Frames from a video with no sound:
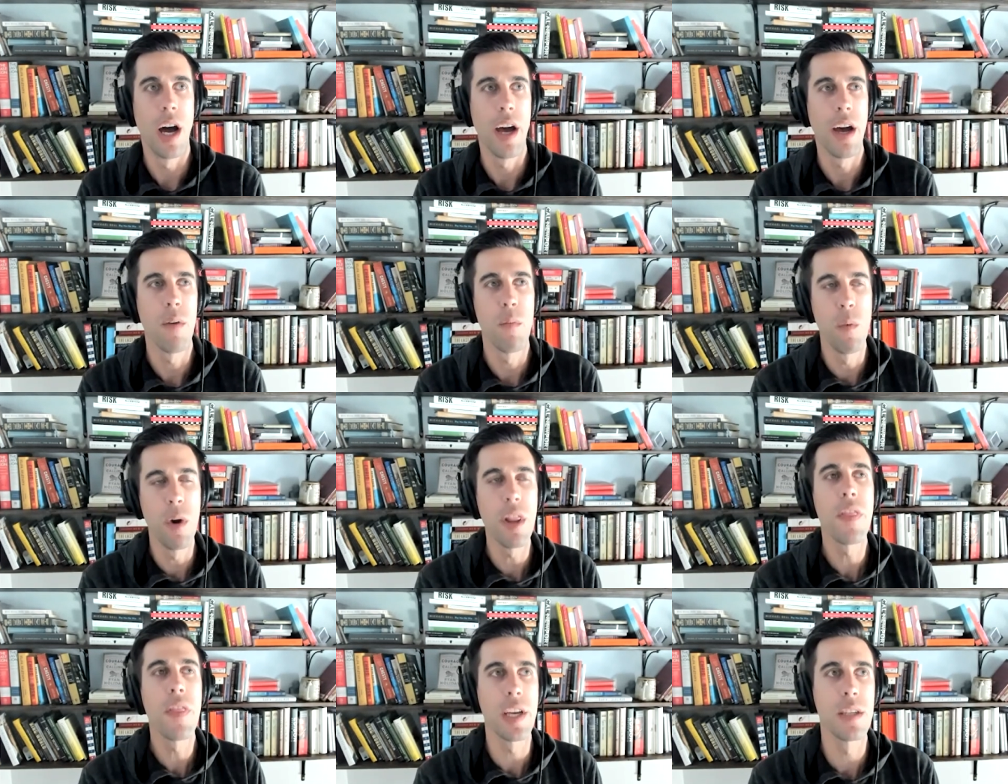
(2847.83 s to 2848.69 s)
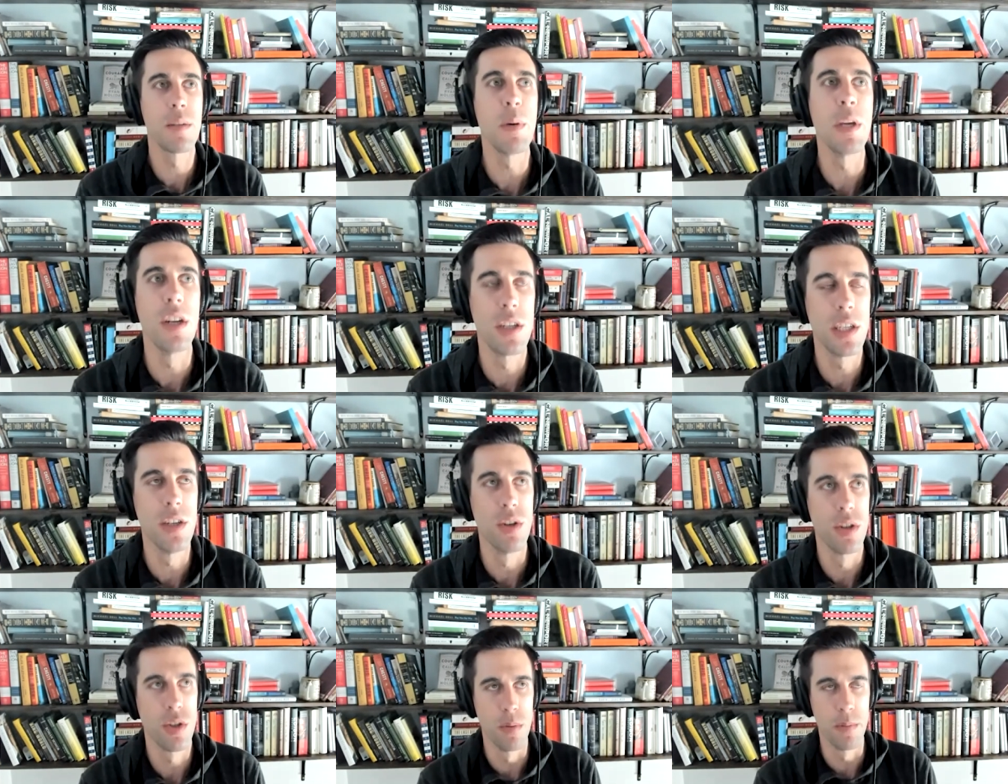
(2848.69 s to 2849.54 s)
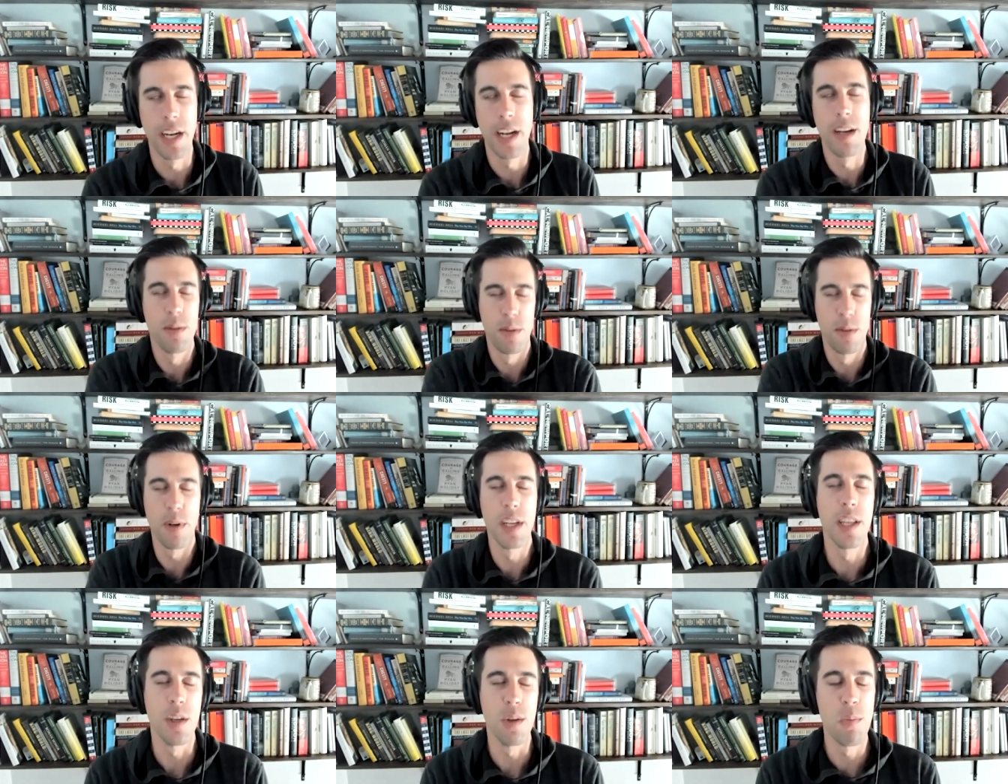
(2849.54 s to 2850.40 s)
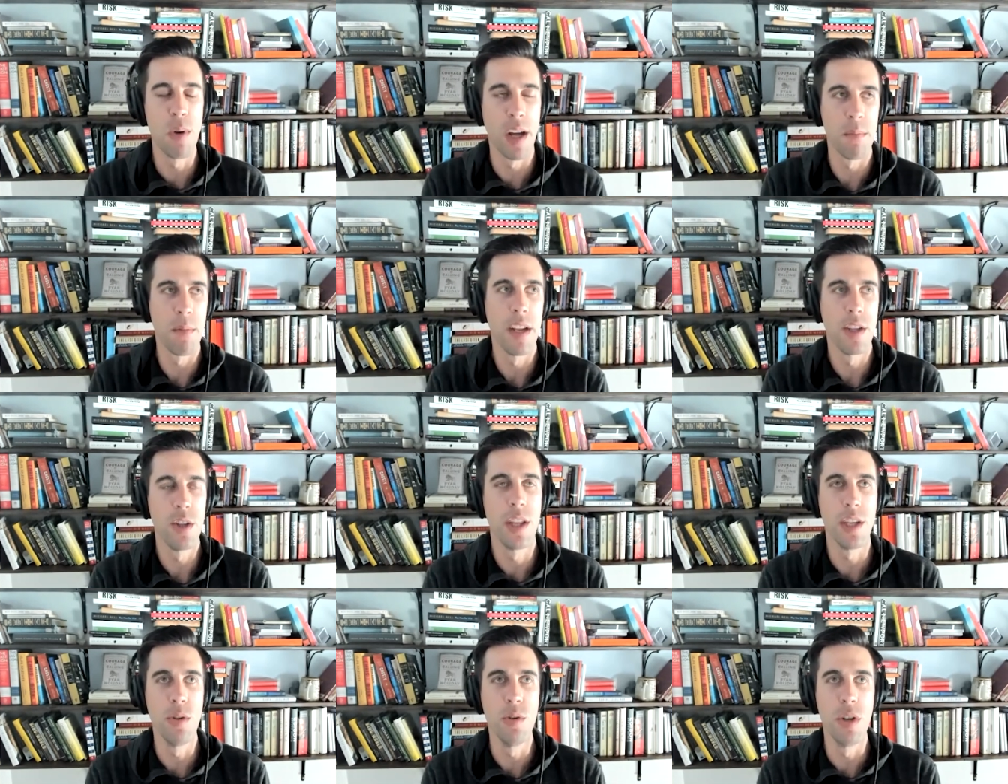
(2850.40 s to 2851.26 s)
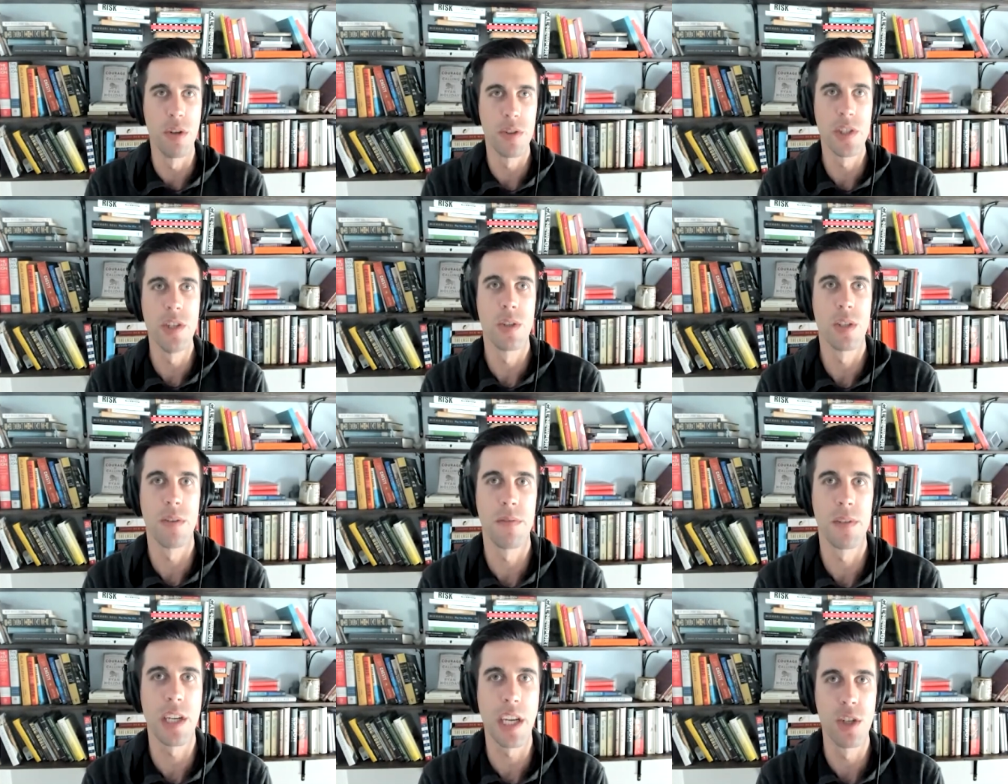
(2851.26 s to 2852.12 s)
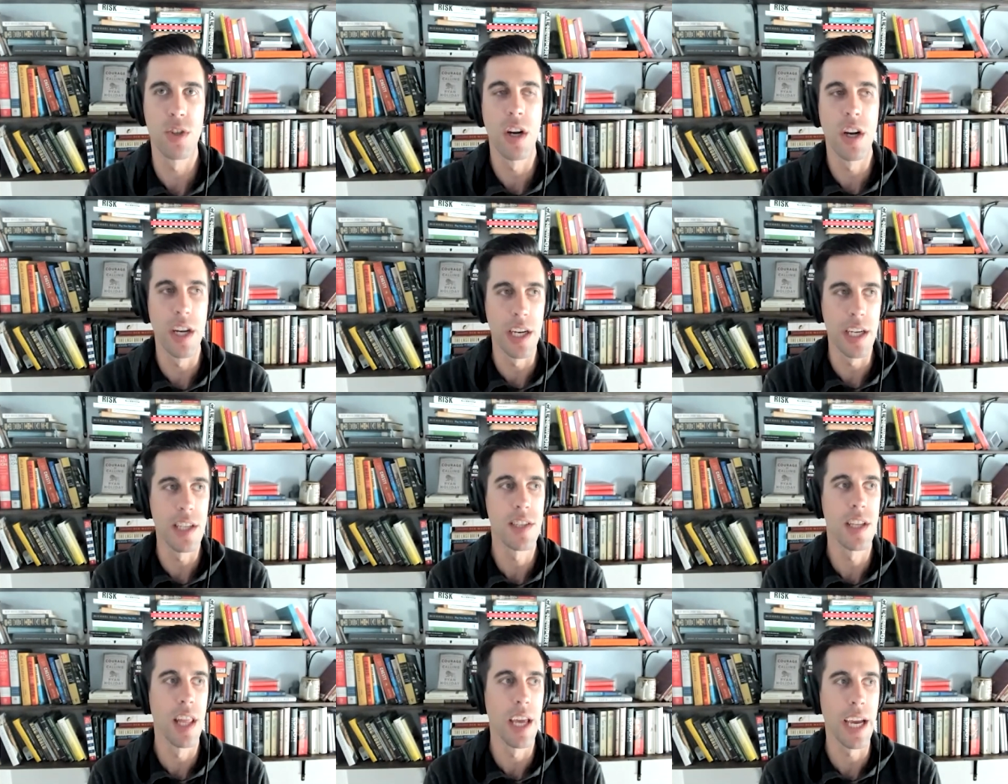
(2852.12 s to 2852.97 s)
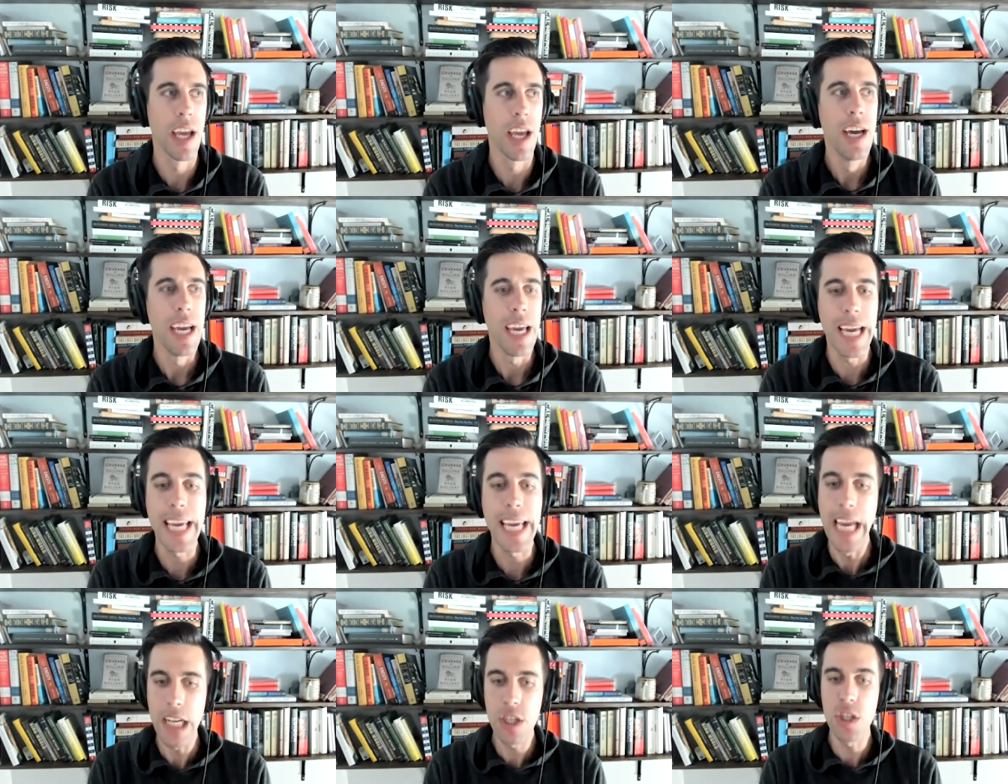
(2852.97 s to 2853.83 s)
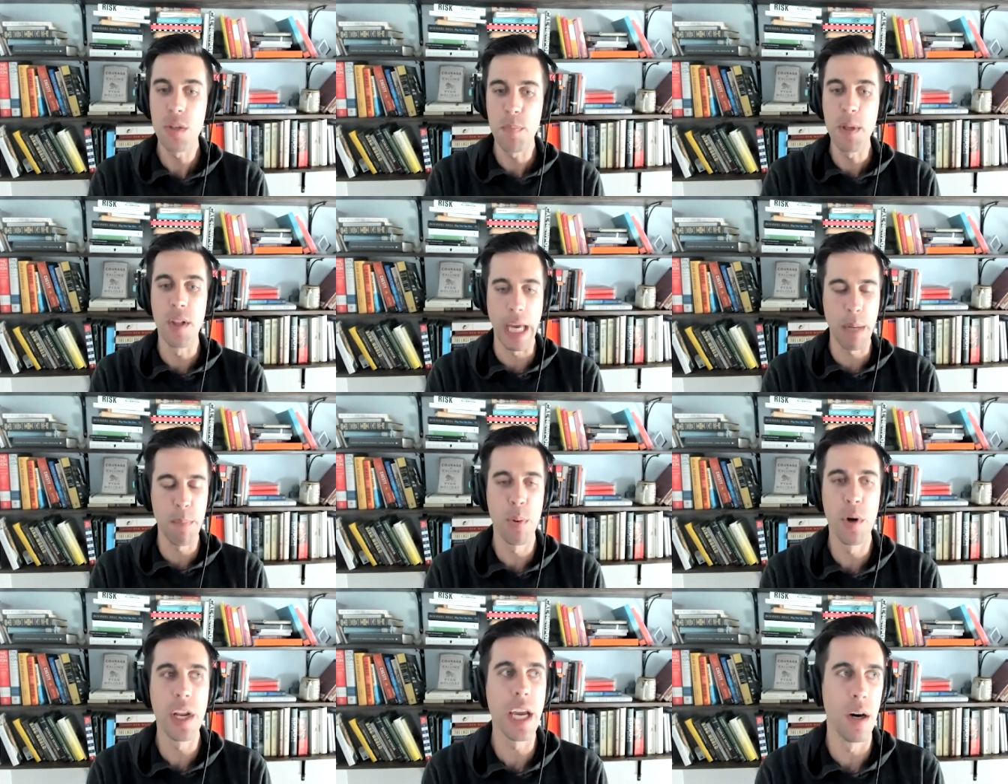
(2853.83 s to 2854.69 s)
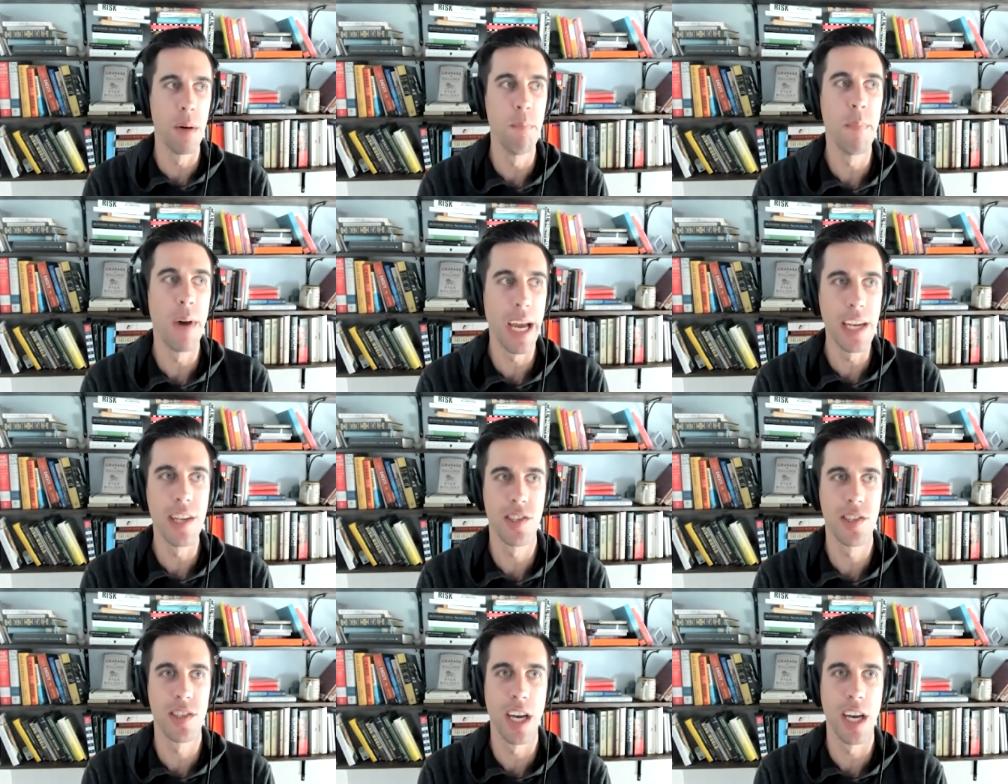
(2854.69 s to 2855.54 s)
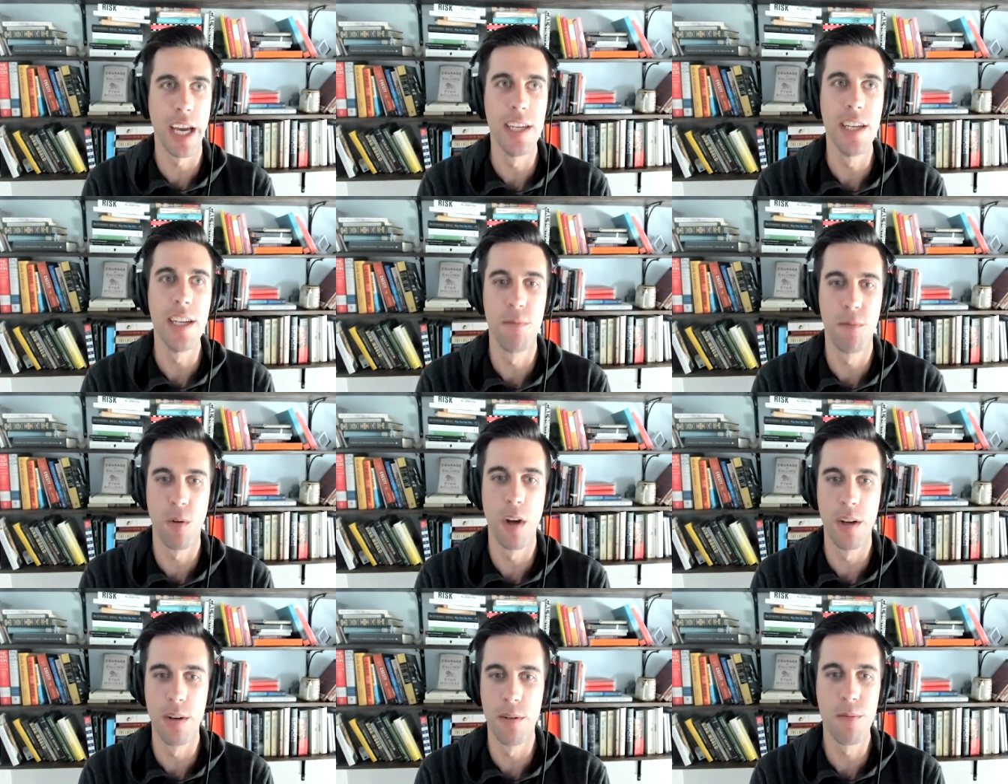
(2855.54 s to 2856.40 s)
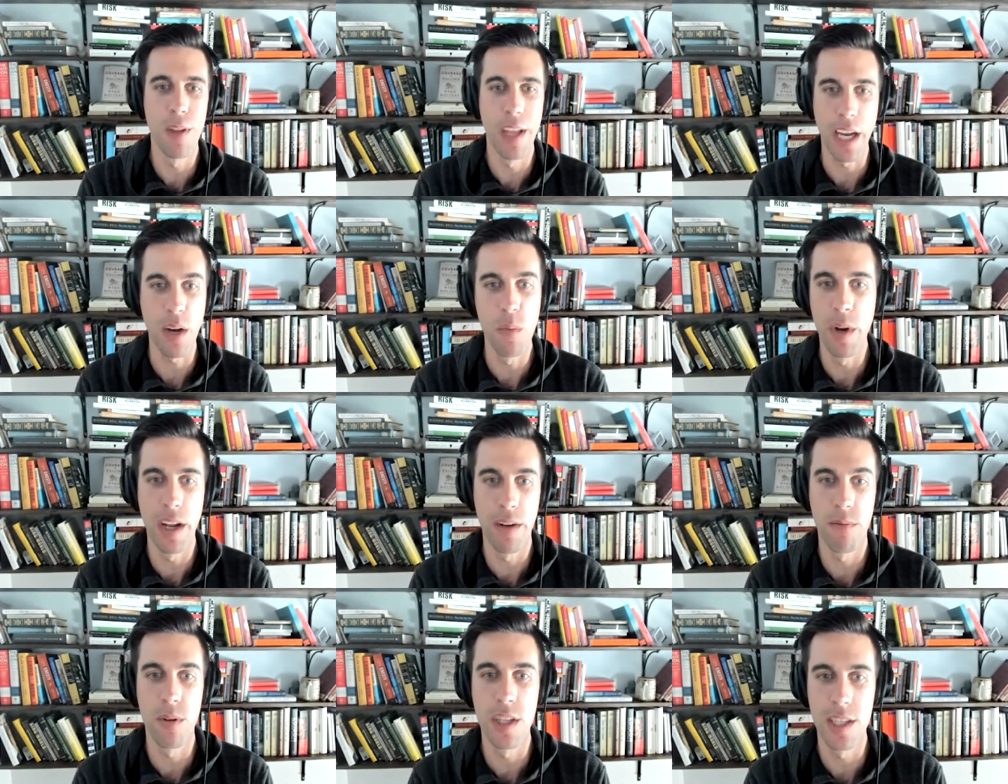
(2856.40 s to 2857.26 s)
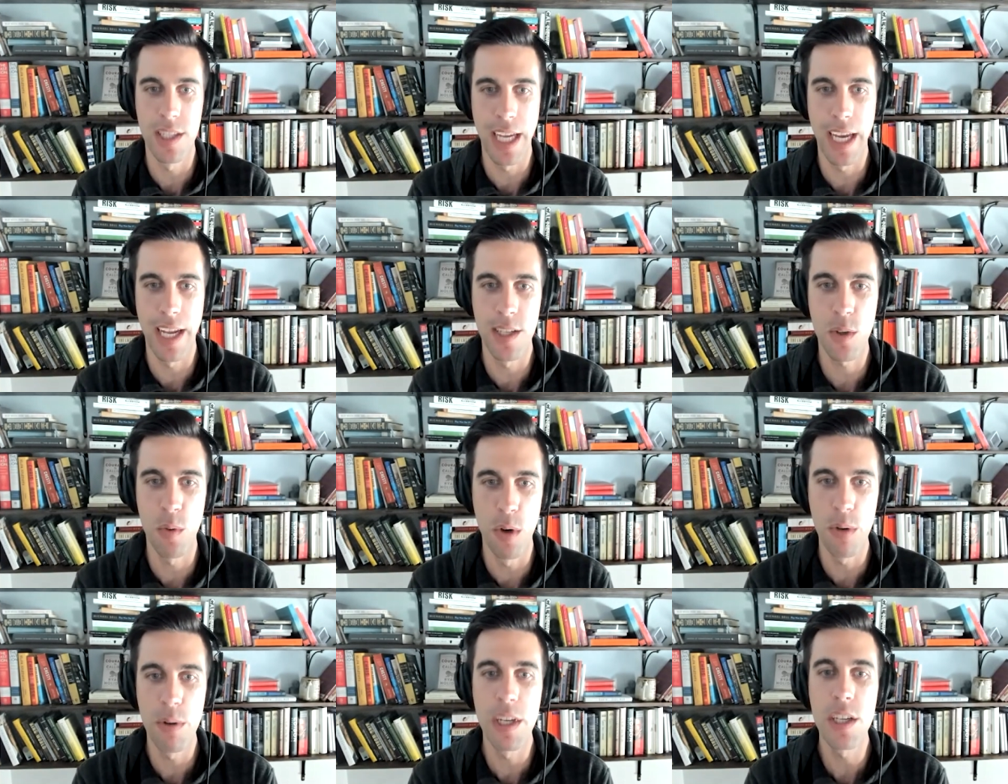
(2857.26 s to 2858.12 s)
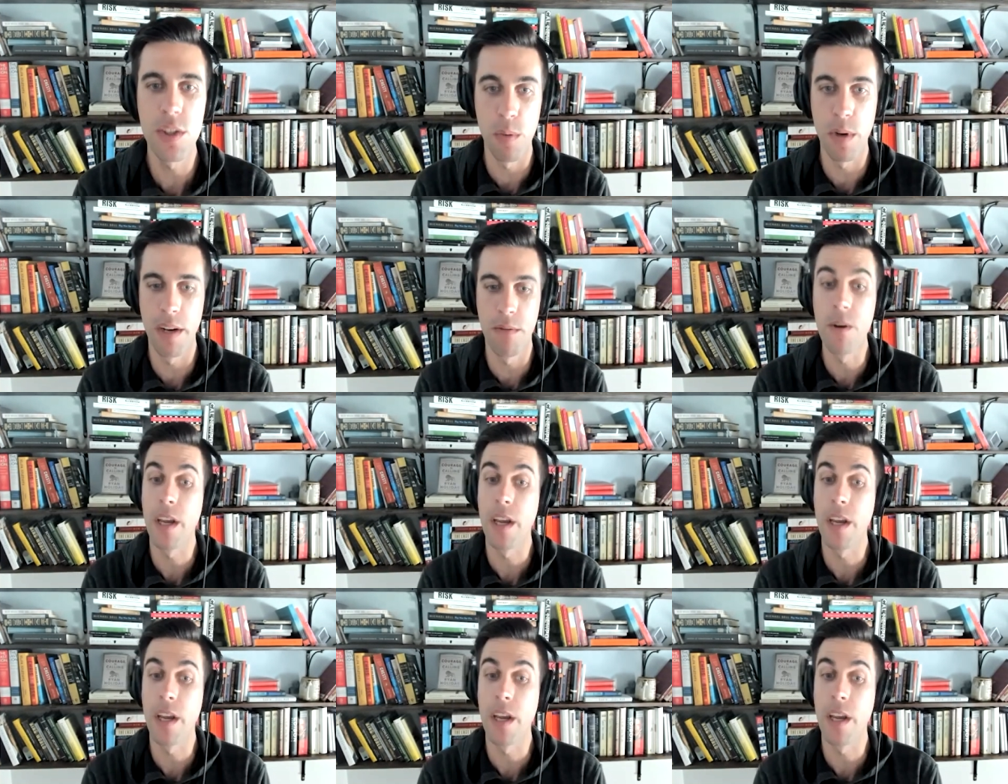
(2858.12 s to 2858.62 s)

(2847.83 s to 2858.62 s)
Uh, one of the things Peter Thiel told me, and I, it's funny that you brought up that you don't see yourself as a contrarian. He said, like, it can't just be like putting a minus sign in front of like whatever the status quo is or whatever